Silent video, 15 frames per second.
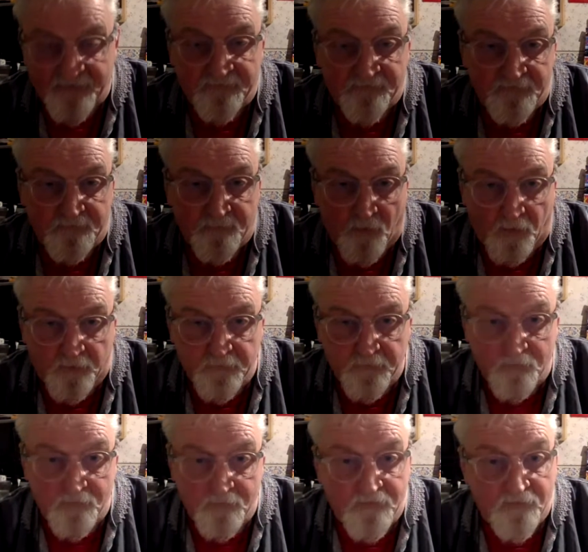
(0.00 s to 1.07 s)
response,
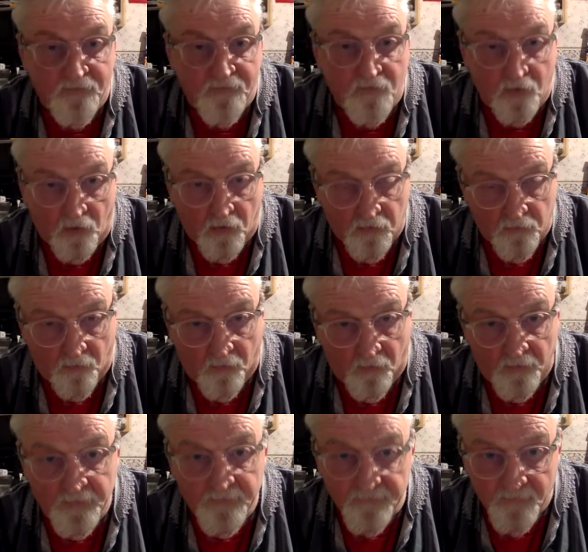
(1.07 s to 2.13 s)
which is
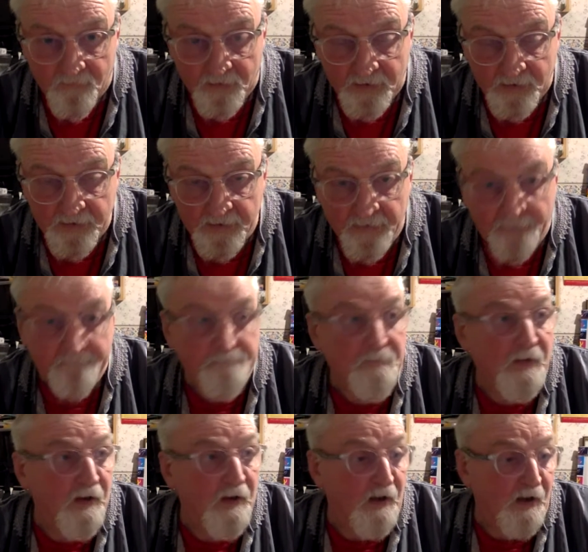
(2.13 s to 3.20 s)
clockwise for me.
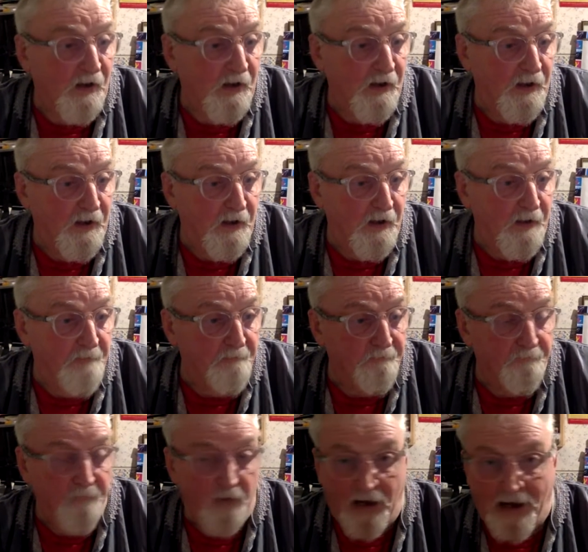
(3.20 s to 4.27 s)
Am
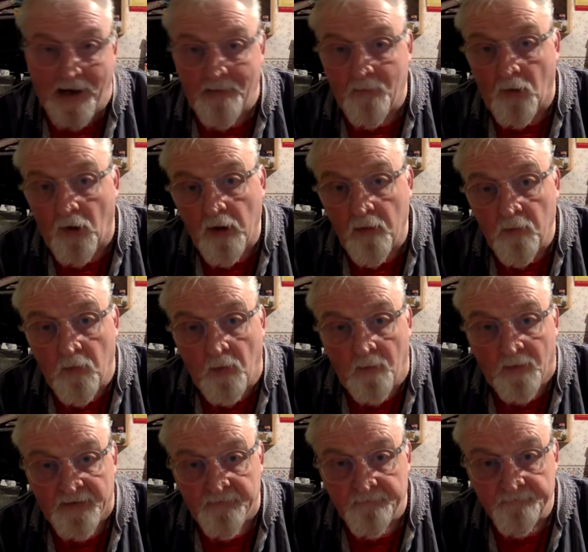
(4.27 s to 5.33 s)
I a
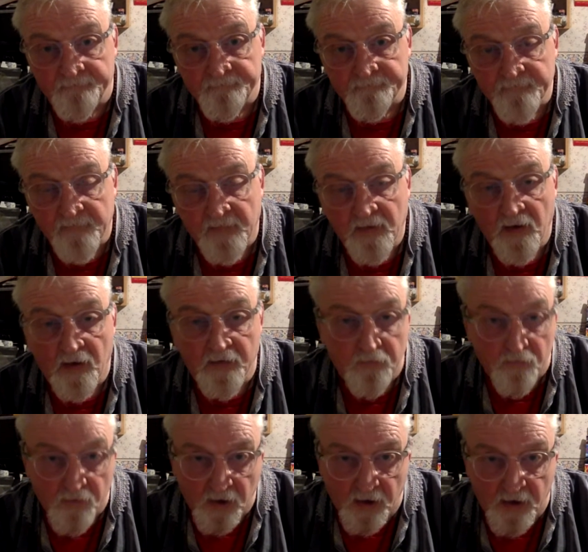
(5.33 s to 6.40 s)
woman? And you'll
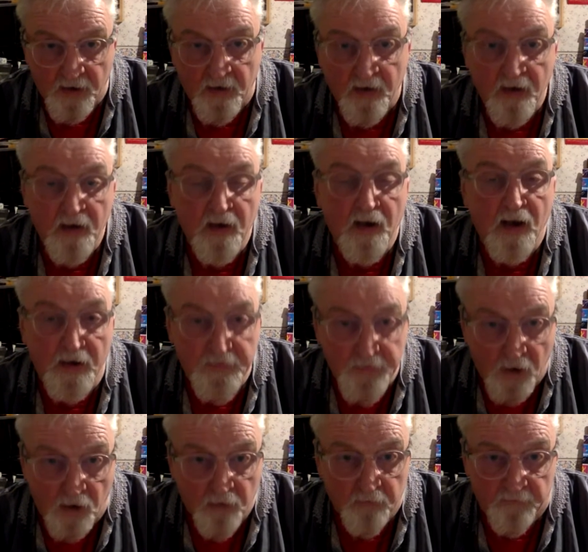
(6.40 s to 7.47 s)
get a
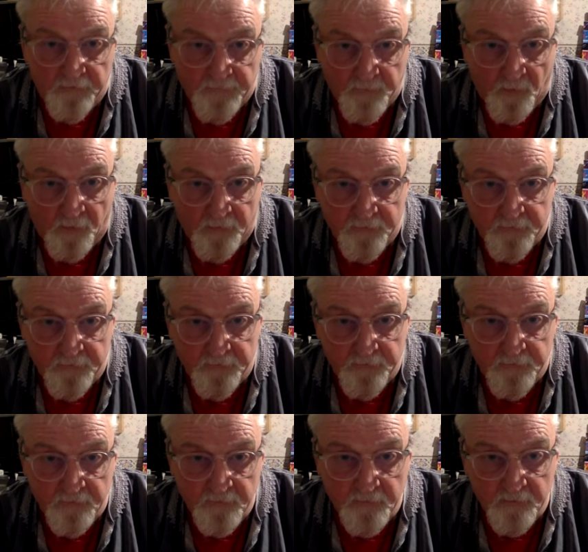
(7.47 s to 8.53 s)
no response.
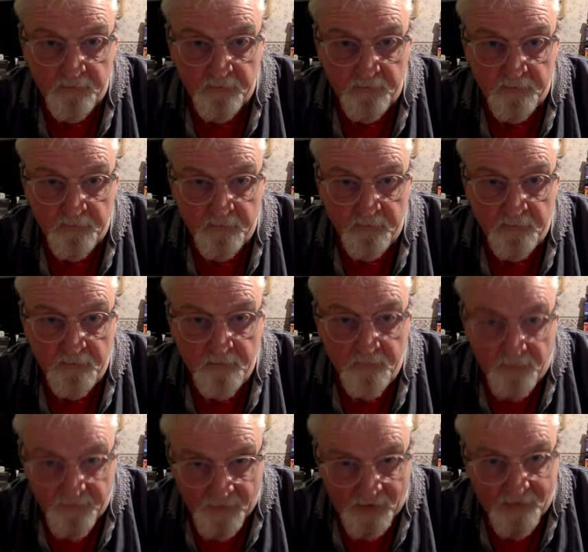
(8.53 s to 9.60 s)

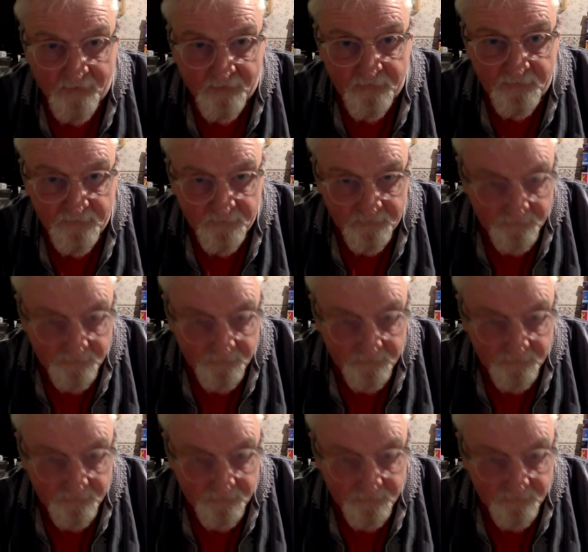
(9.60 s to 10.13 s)
But that's